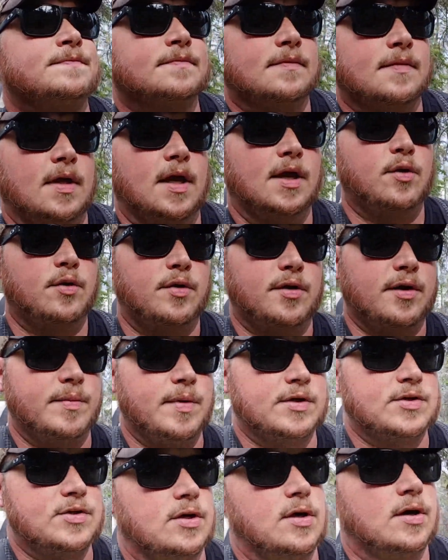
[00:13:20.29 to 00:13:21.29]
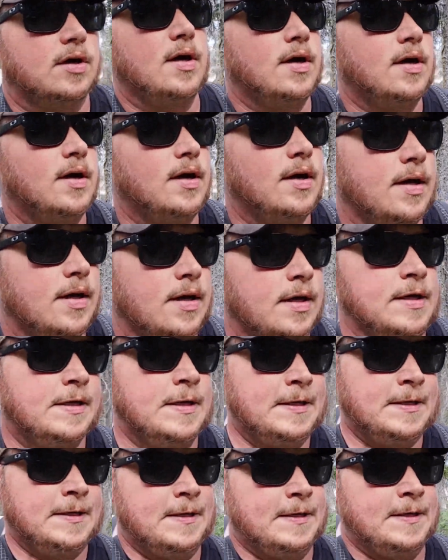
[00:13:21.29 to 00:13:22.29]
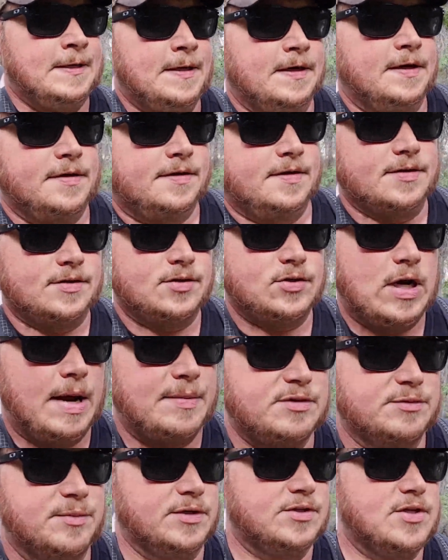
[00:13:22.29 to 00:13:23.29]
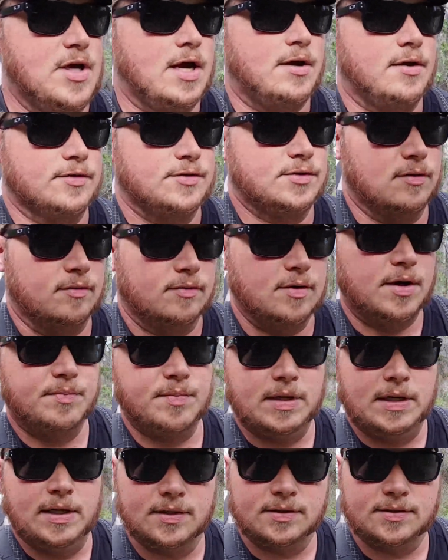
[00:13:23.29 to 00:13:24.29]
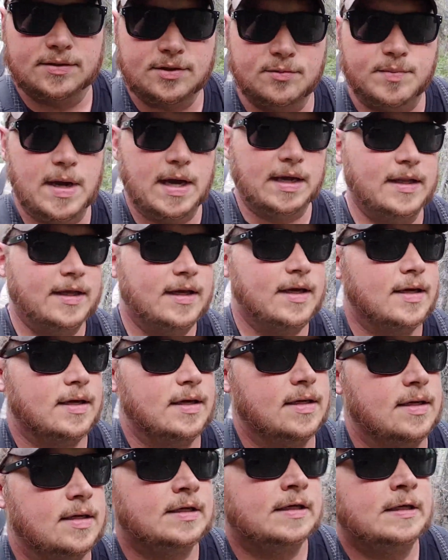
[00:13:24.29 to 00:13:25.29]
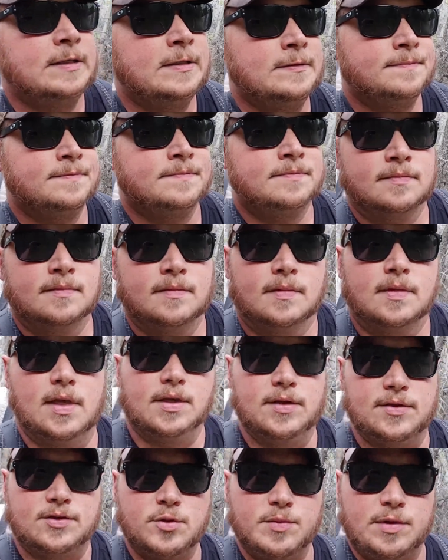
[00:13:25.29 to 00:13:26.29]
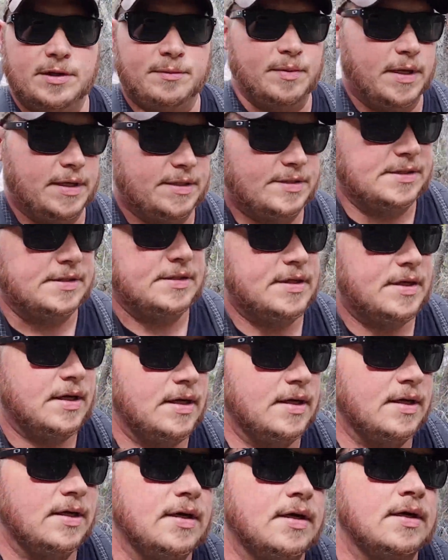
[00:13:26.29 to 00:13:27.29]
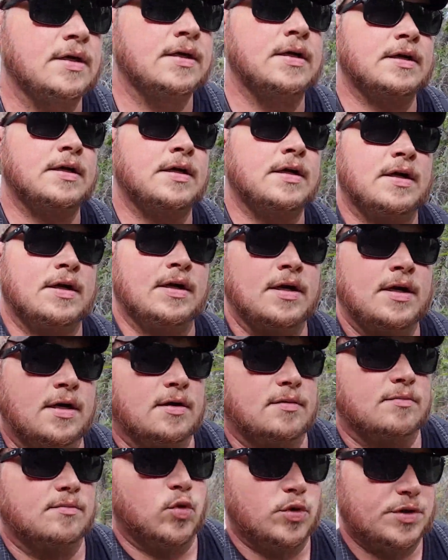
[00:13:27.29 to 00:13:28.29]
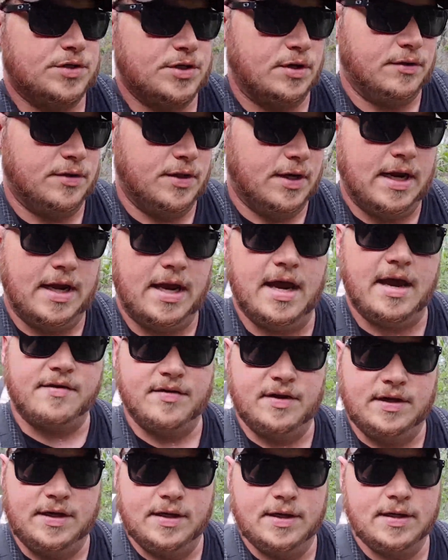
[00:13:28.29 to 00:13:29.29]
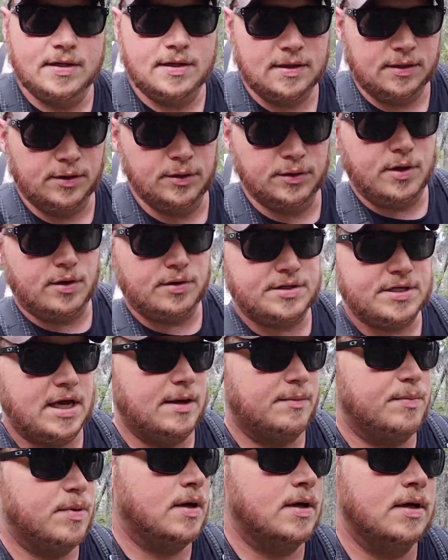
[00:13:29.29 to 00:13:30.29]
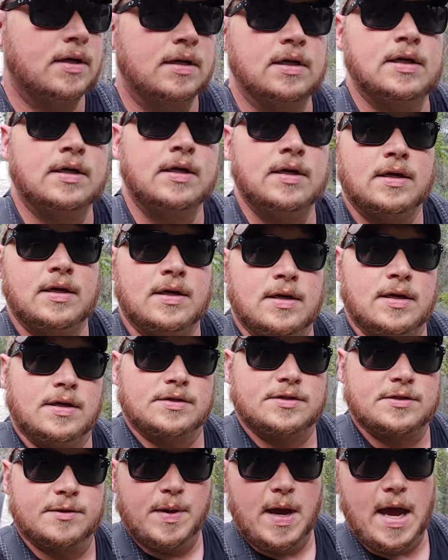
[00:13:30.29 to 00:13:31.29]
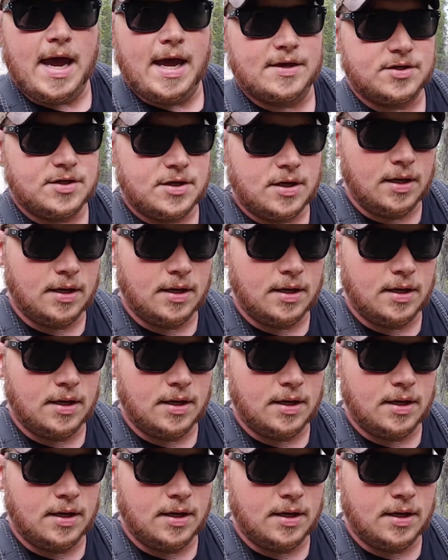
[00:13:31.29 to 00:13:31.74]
in order to make sure these straps of my Chacos don't rub me too badly in too many places, more so than I have any Leuco tape to patch,